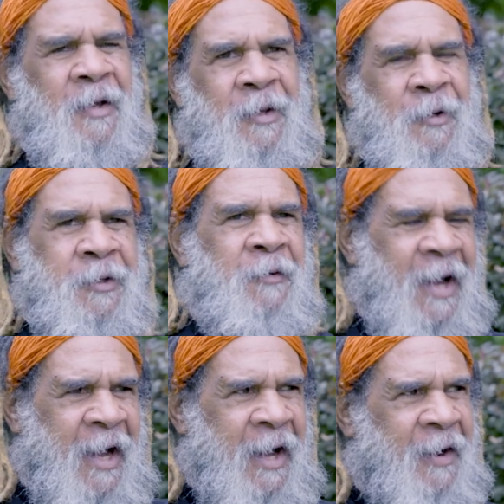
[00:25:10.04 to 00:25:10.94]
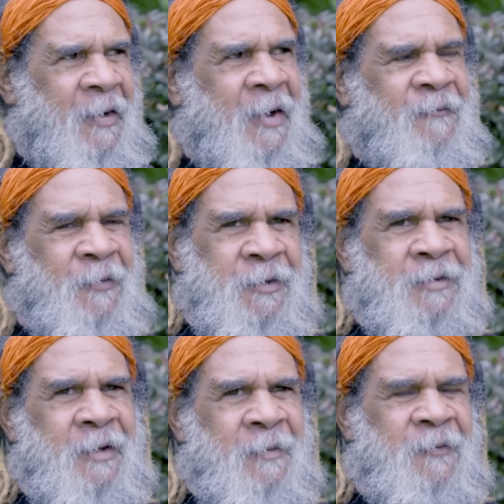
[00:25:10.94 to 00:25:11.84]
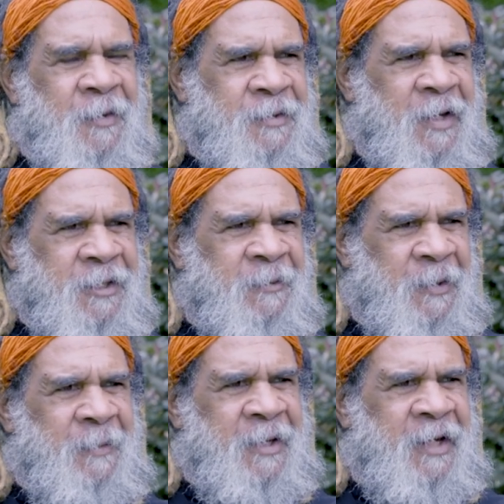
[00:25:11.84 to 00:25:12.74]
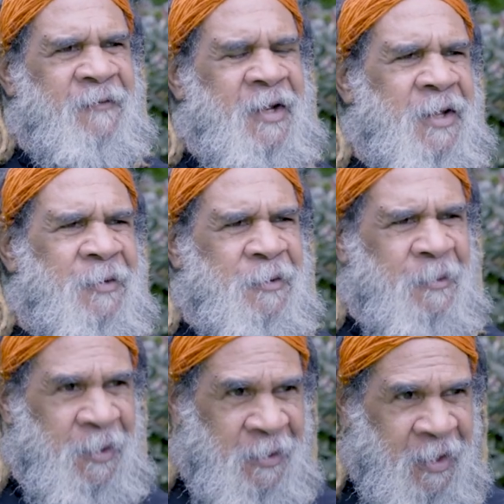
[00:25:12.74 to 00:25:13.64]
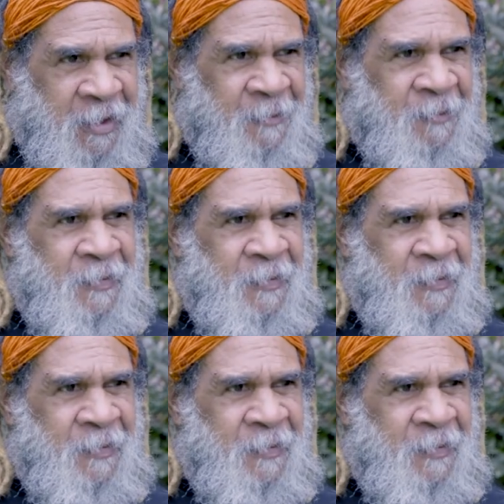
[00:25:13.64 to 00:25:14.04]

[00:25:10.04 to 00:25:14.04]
Look, there are First Nation people that are living in your community.